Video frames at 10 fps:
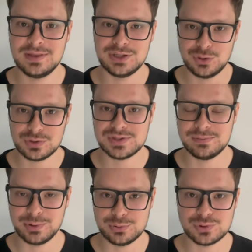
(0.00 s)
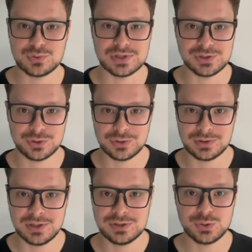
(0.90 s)
that you are supposed to
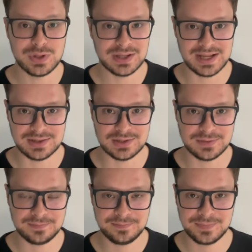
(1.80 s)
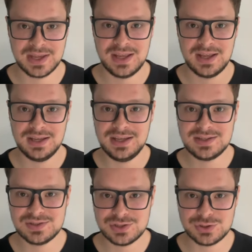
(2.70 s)
return to the lender. In
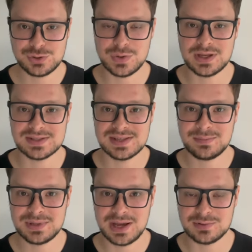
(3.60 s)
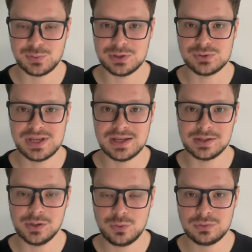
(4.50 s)
addition to that, sometimes when you take a
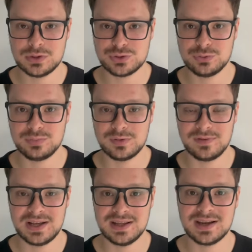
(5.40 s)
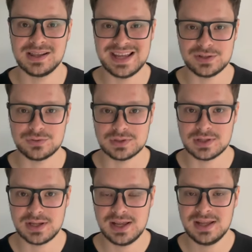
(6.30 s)
loan, you should provide a collateral.
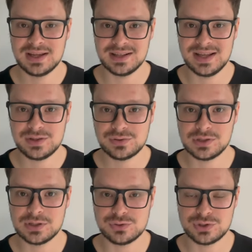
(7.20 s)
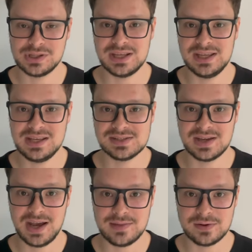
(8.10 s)
Collateral usually is
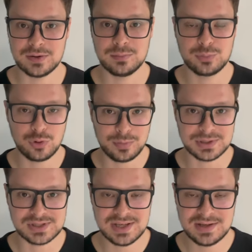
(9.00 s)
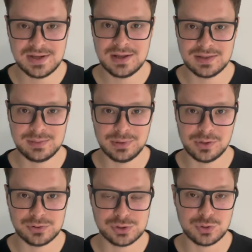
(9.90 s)
either property that
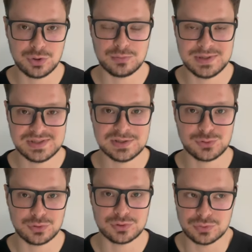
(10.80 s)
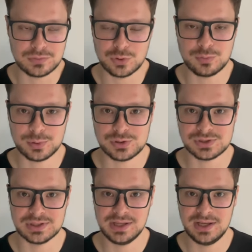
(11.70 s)
belongs to your business or to you
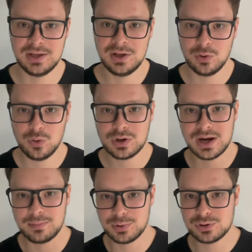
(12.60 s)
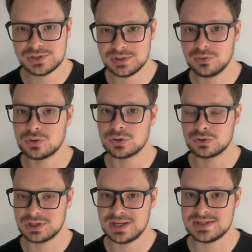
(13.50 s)
personally, or a person or
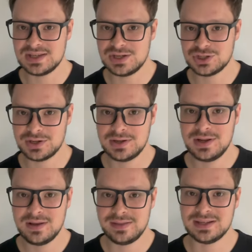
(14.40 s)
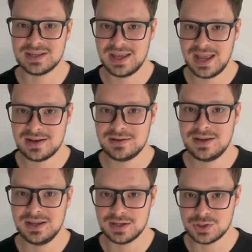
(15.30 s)
organization that can
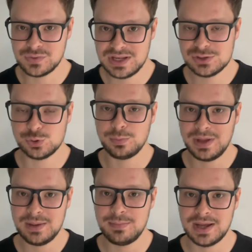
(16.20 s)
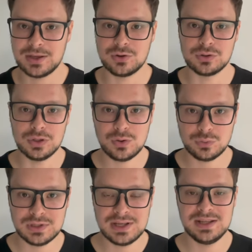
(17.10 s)
agree to pay back your
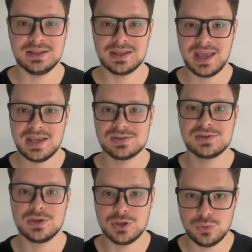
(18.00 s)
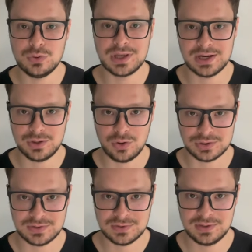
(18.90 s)
loan in case you
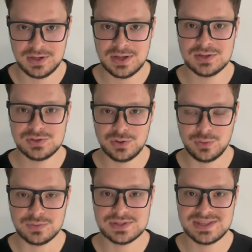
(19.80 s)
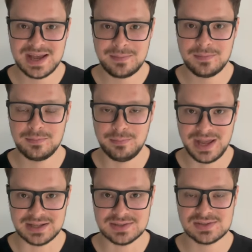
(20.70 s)
cannot. So some
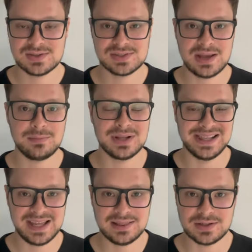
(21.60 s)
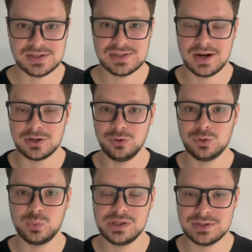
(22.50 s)
banks, some lenders are
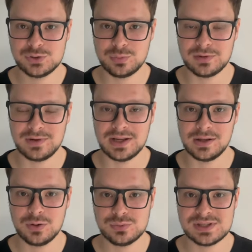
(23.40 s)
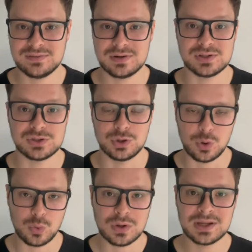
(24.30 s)
not willing to provide loans if there is
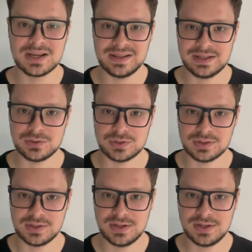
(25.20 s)
no collateral,